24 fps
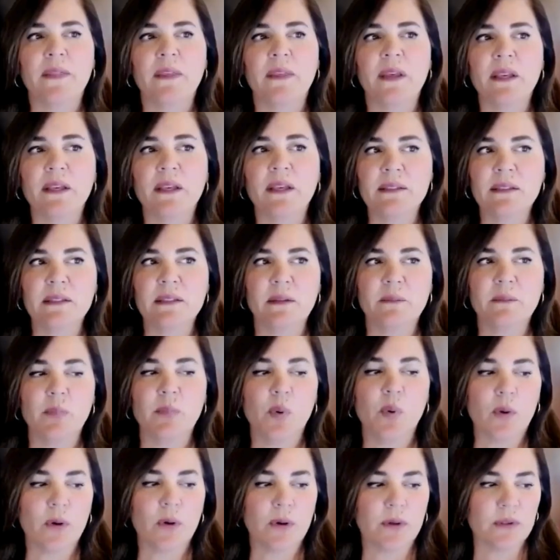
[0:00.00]
think it's
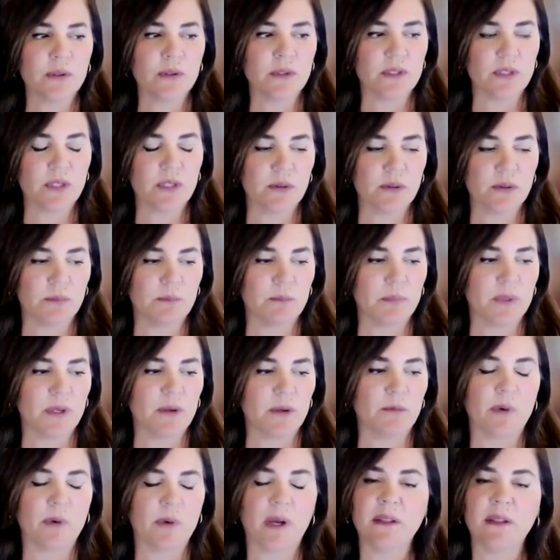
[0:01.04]
important to
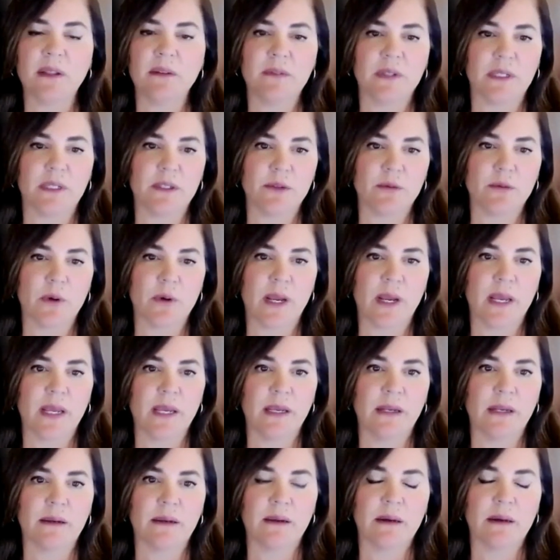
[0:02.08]
be relevant,
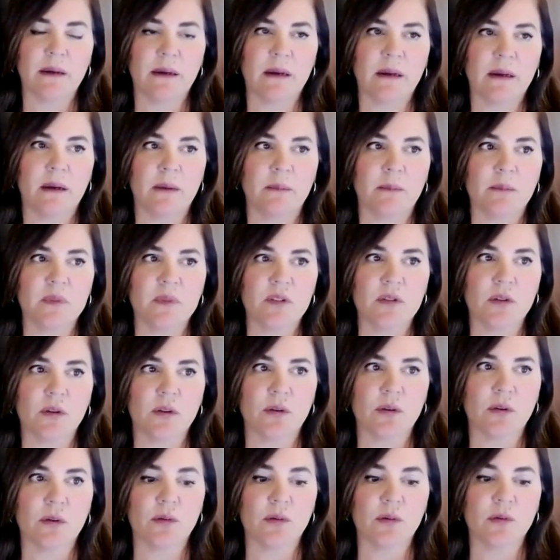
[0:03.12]
right?
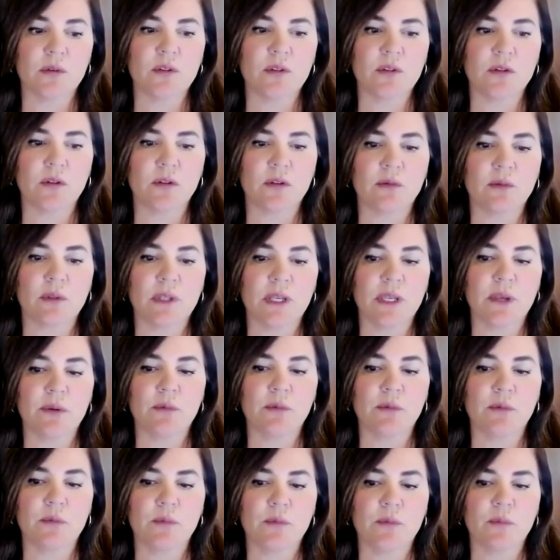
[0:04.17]
So
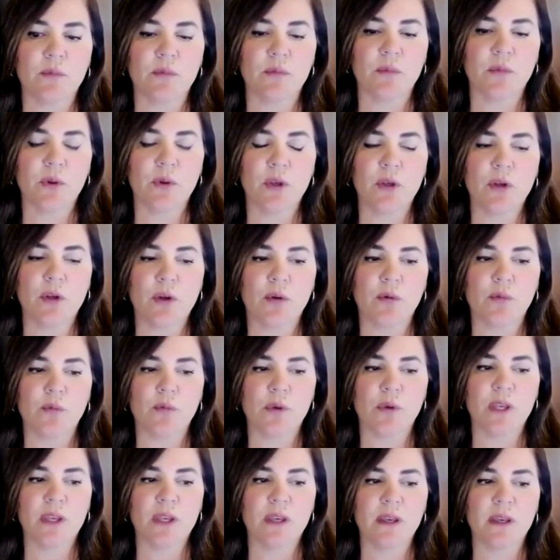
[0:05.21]
certainly,
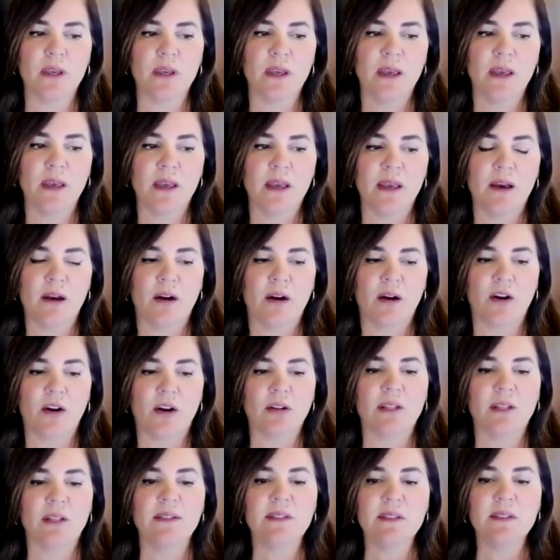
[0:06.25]
we are
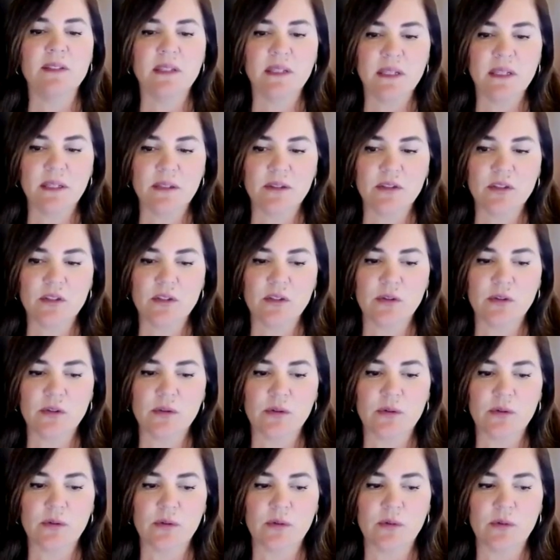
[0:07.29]
listening
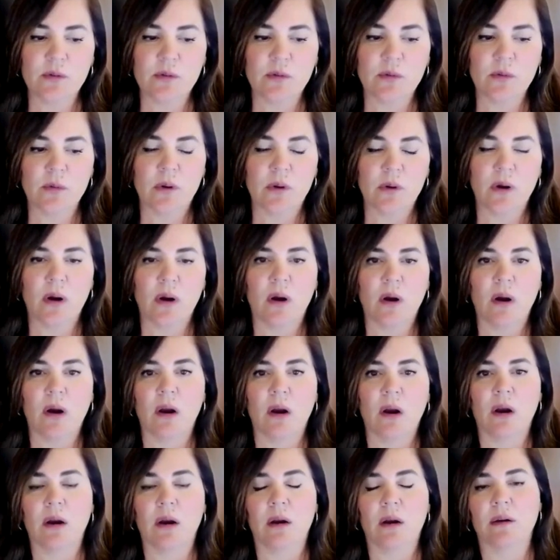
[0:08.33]
to
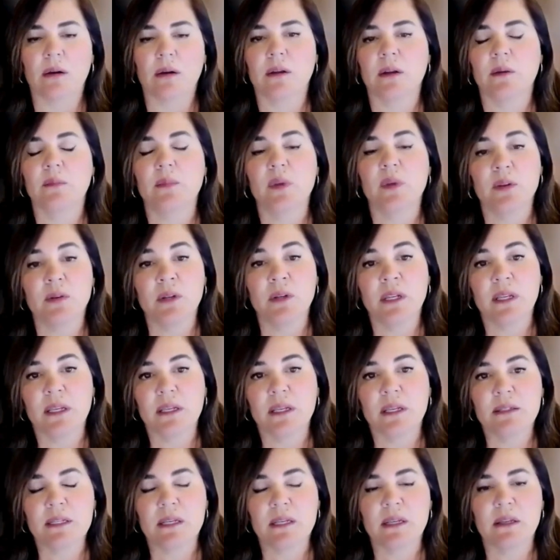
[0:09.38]
our
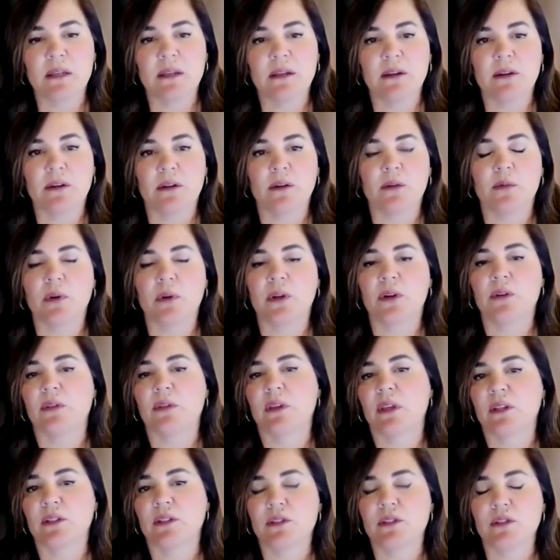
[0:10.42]
community to hear what are
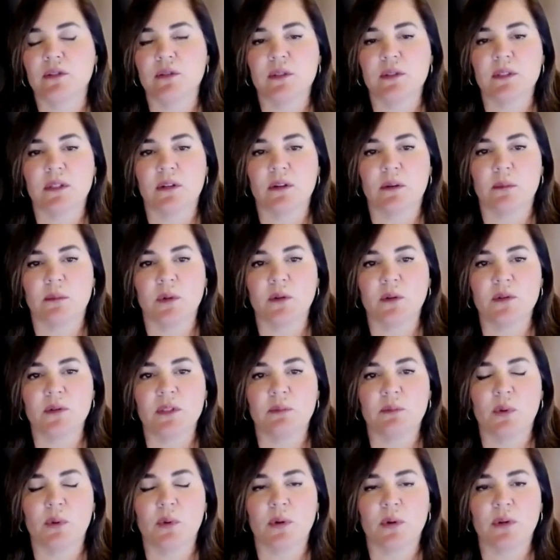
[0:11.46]
the issues that are most
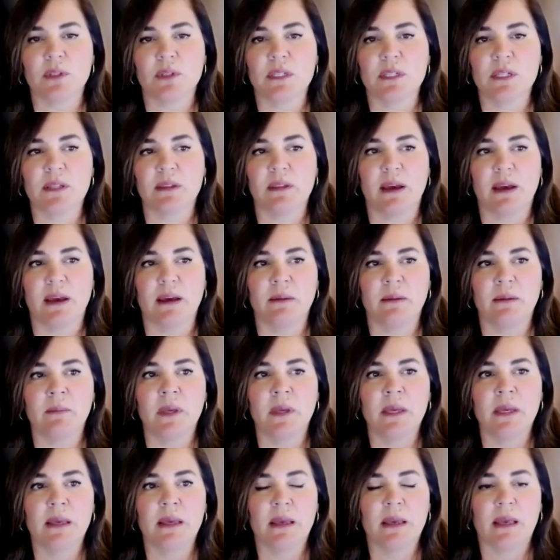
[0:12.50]
important to them.
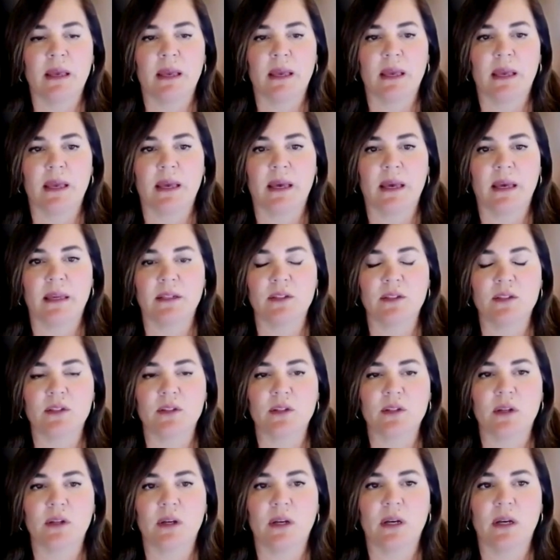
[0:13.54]

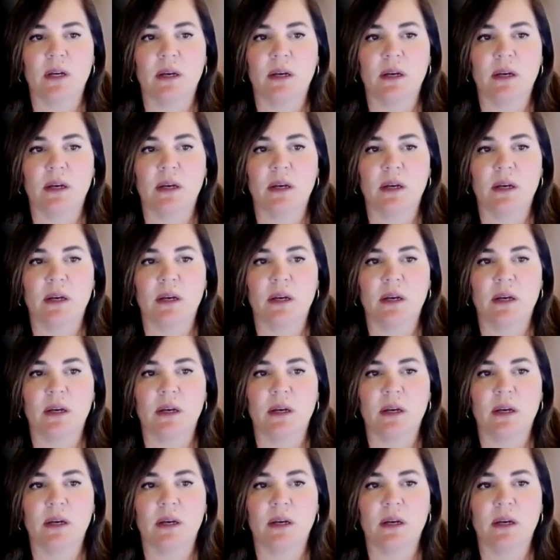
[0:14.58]
And